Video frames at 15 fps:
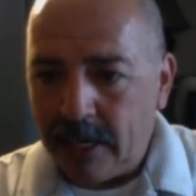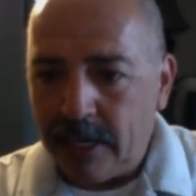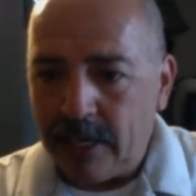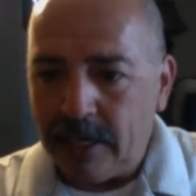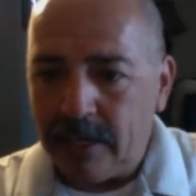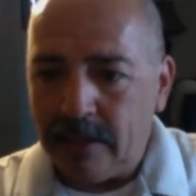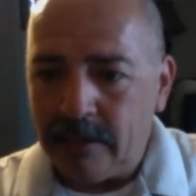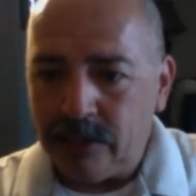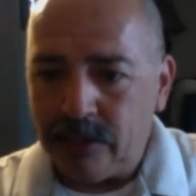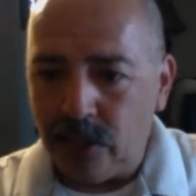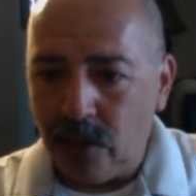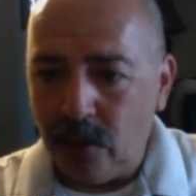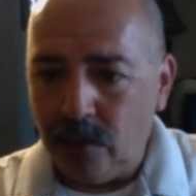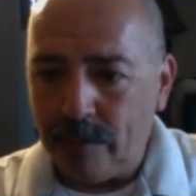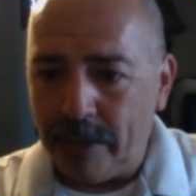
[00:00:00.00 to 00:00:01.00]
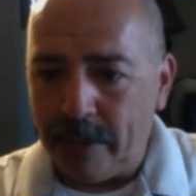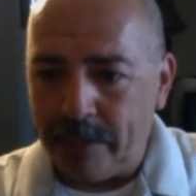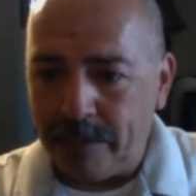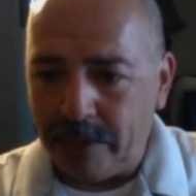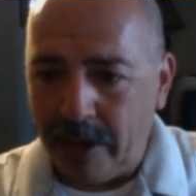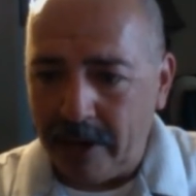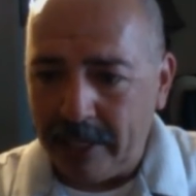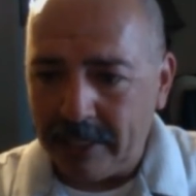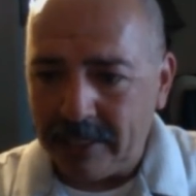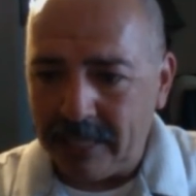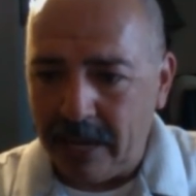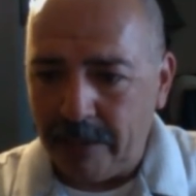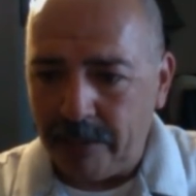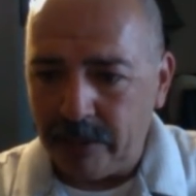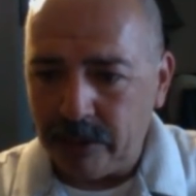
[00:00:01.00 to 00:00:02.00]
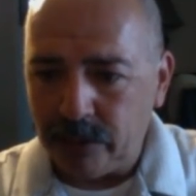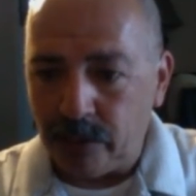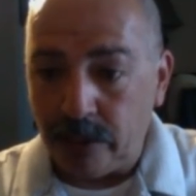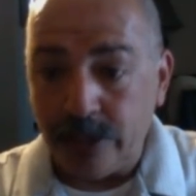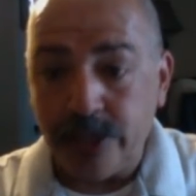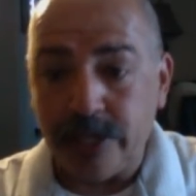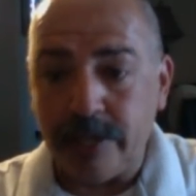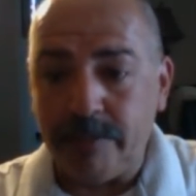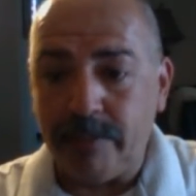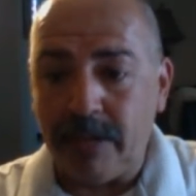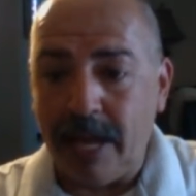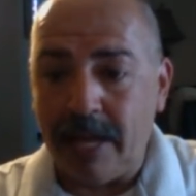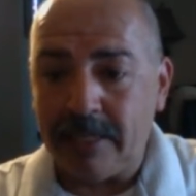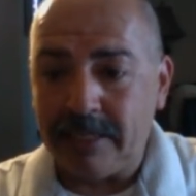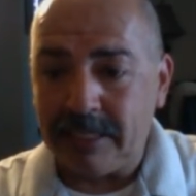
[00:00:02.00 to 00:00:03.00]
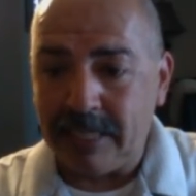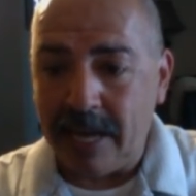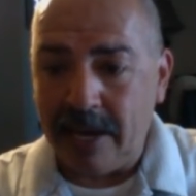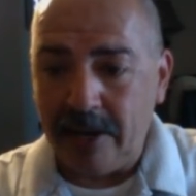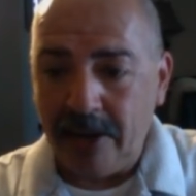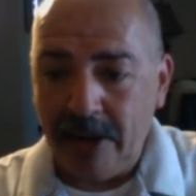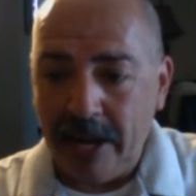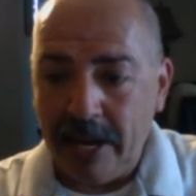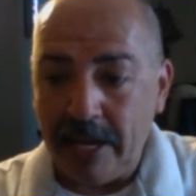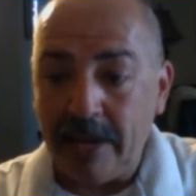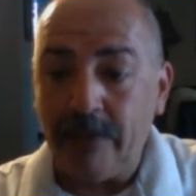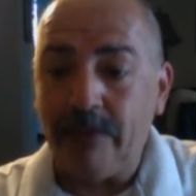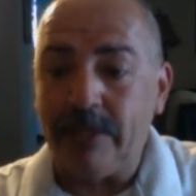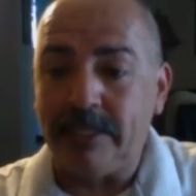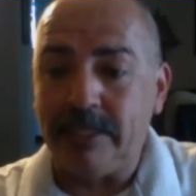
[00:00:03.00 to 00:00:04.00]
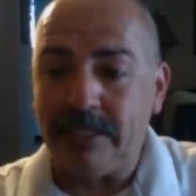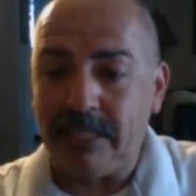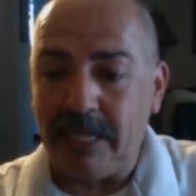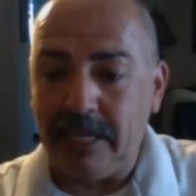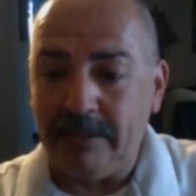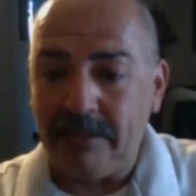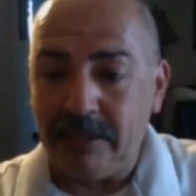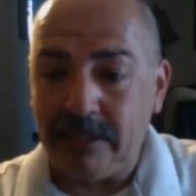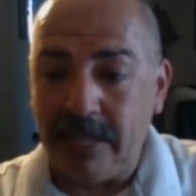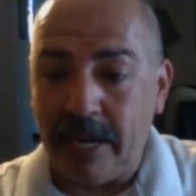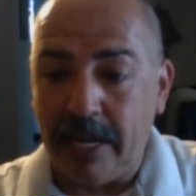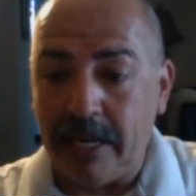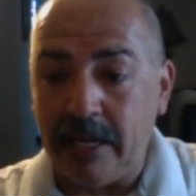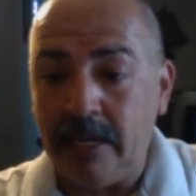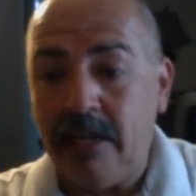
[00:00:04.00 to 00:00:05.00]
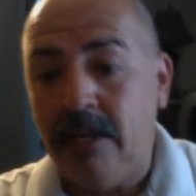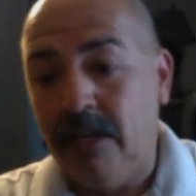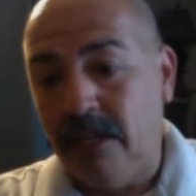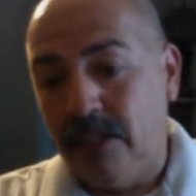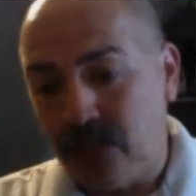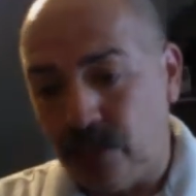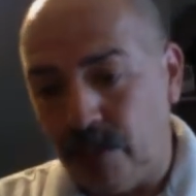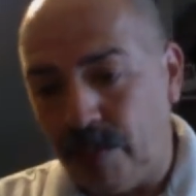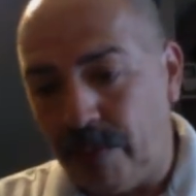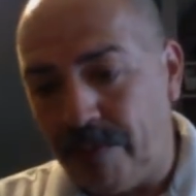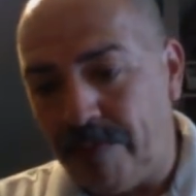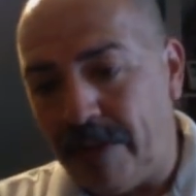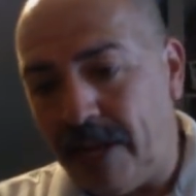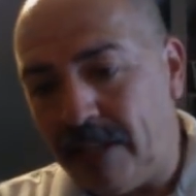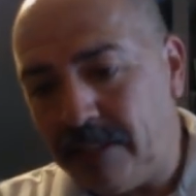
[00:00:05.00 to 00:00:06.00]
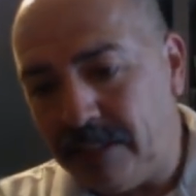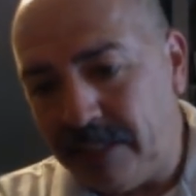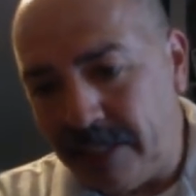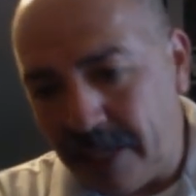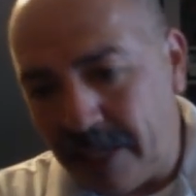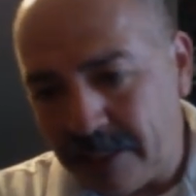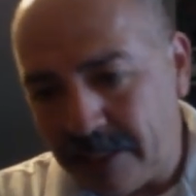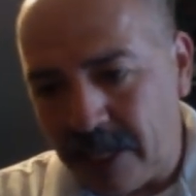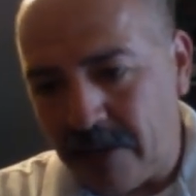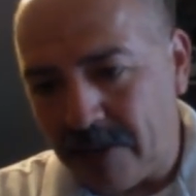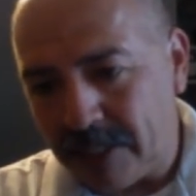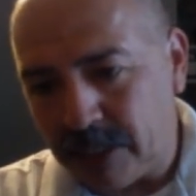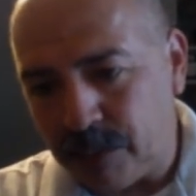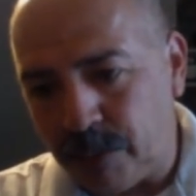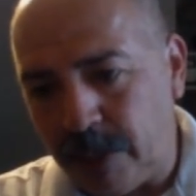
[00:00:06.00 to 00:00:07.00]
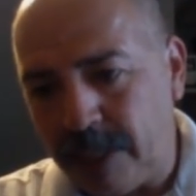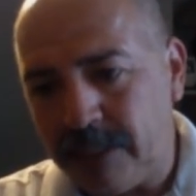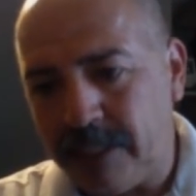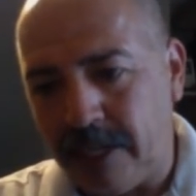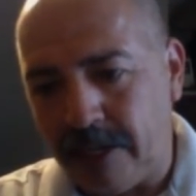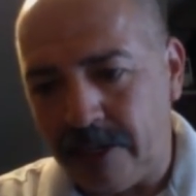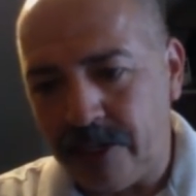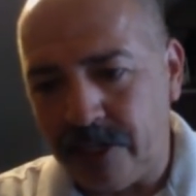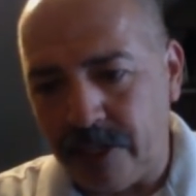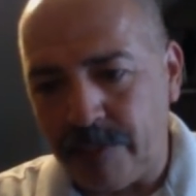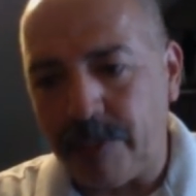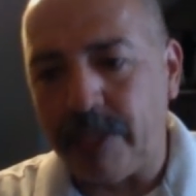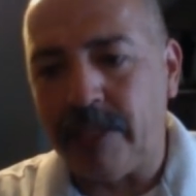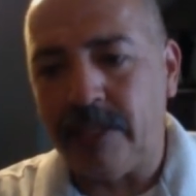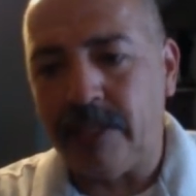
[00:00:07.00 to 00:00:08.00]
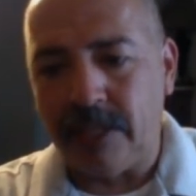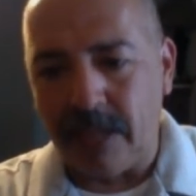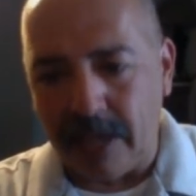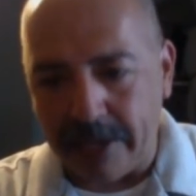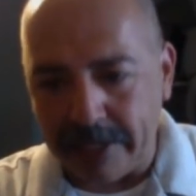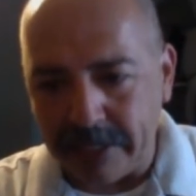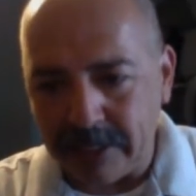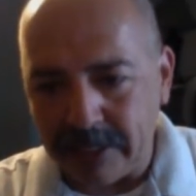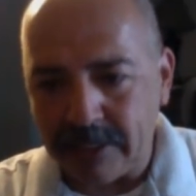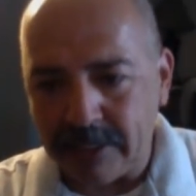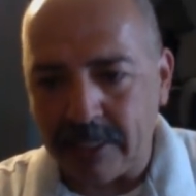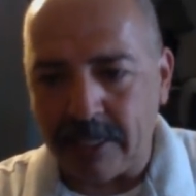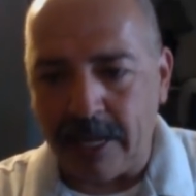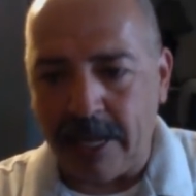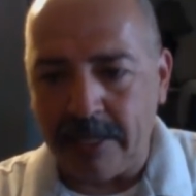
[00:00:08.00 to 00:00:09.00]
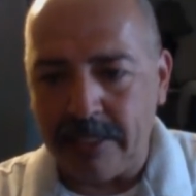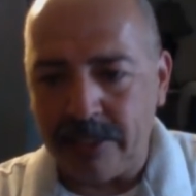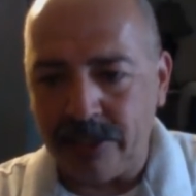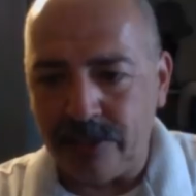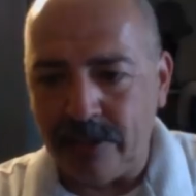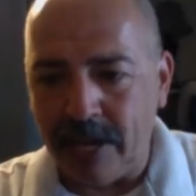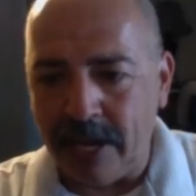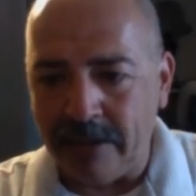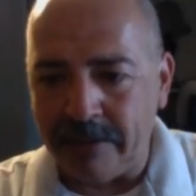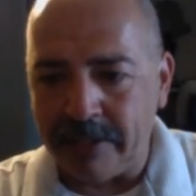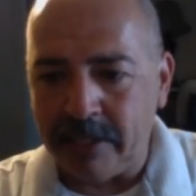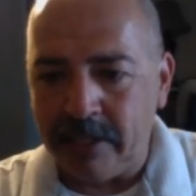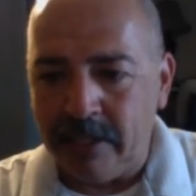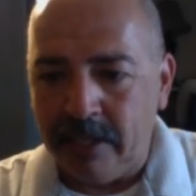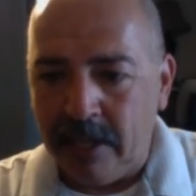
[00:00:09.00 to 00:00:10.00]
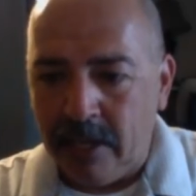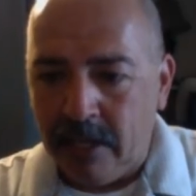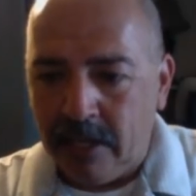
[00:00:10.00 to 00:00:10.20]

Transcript: Joe, my product samples were shipped last Saturday and received today. Super fast DHL Express air shipping. Nice. Glad that you have it.